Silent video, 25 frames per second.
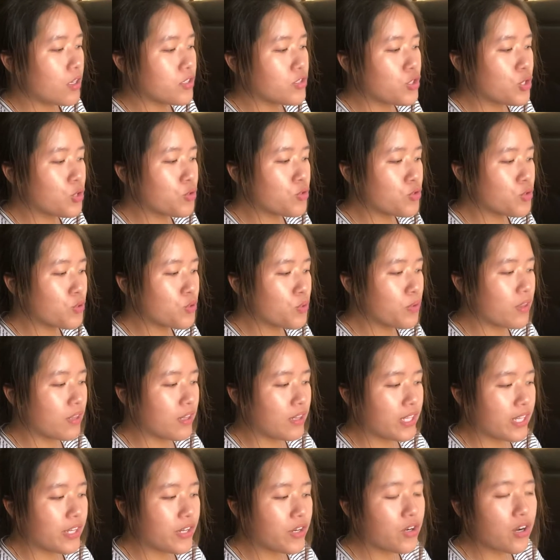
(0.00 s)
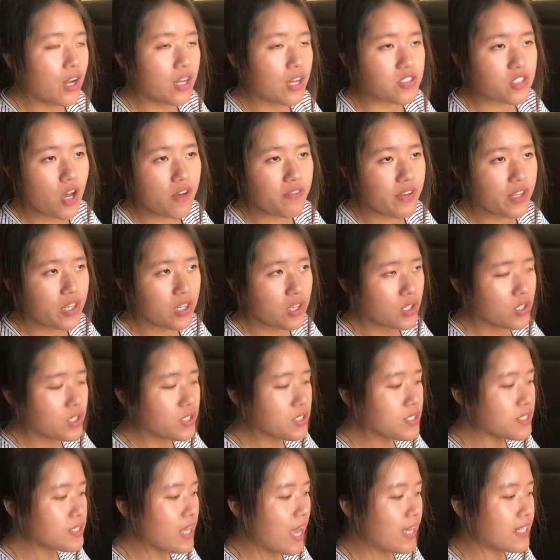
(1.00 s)
due to the leader Adolf
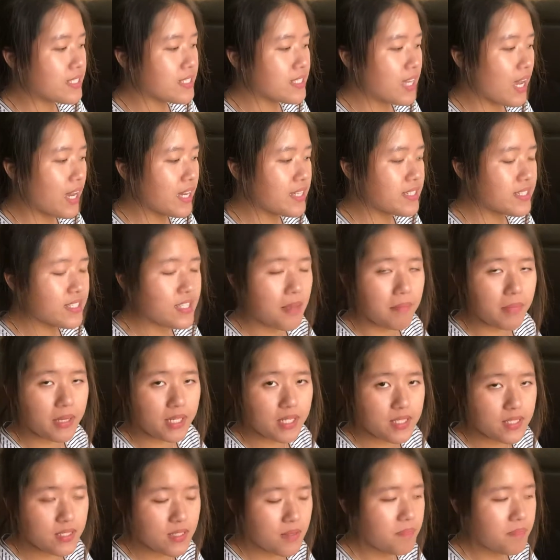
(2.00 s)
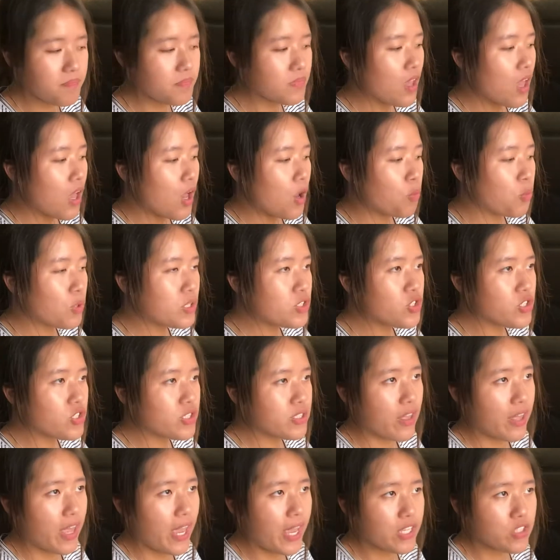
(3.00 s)
Hitler's anti-Semitism, which is
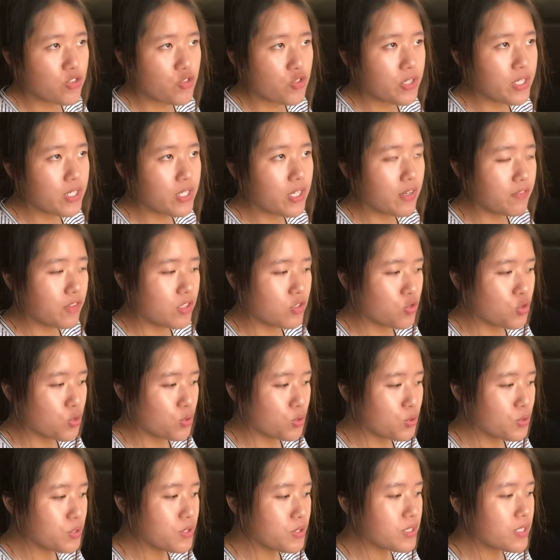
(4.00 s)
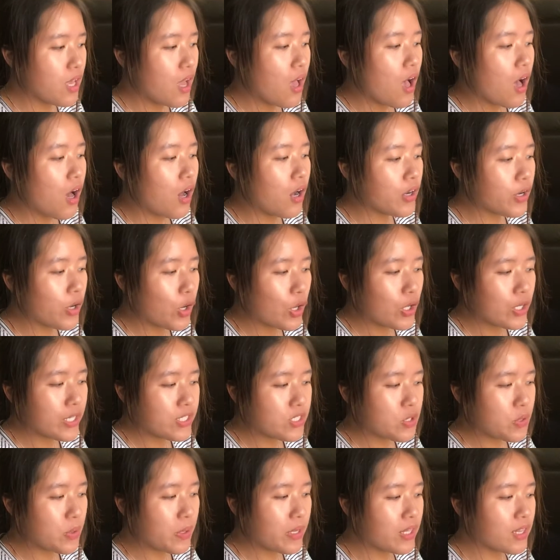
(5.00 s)
the hatred of the Jews. According
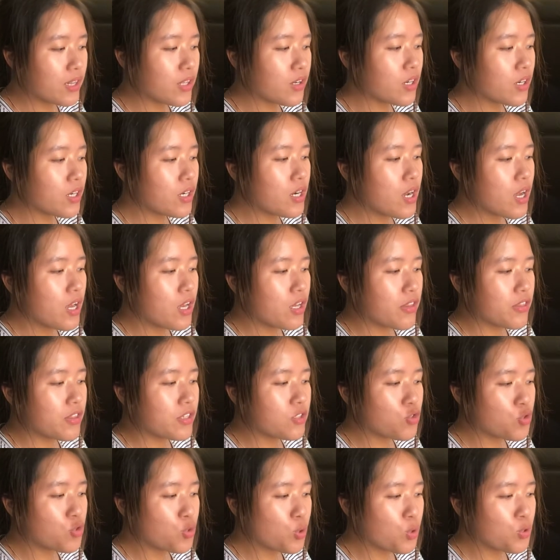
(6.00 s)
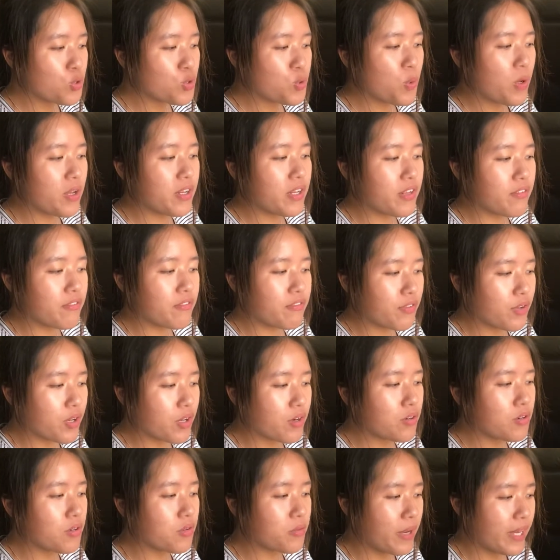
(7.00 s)
to Hitler, the Jews were an
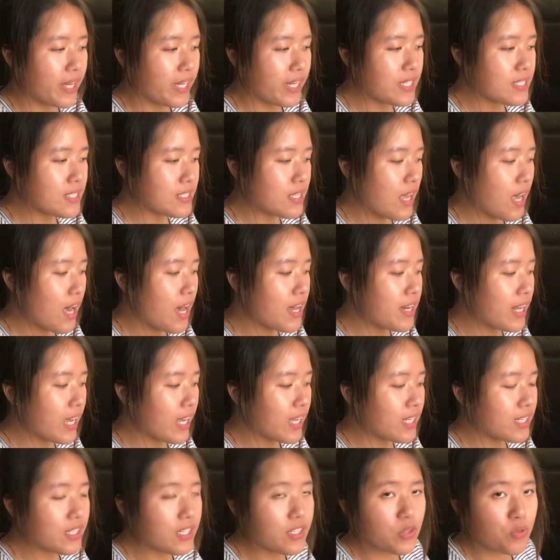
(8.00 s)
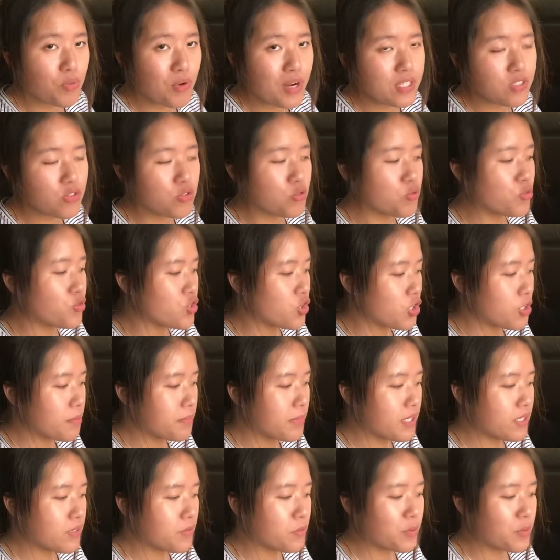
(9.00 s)
inferior race, an alien threat to
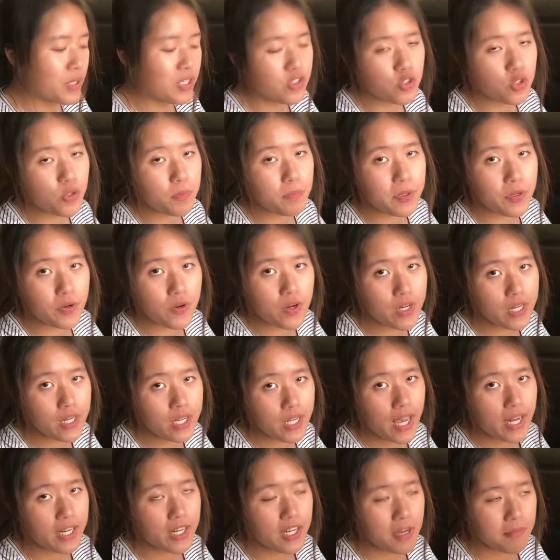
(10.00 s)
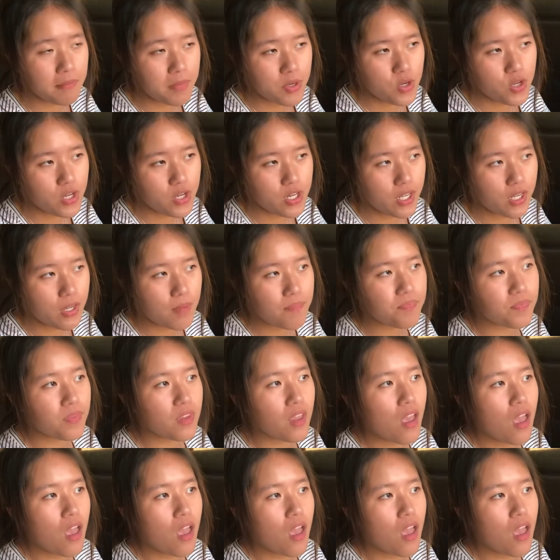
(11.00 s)
German racial purity and community.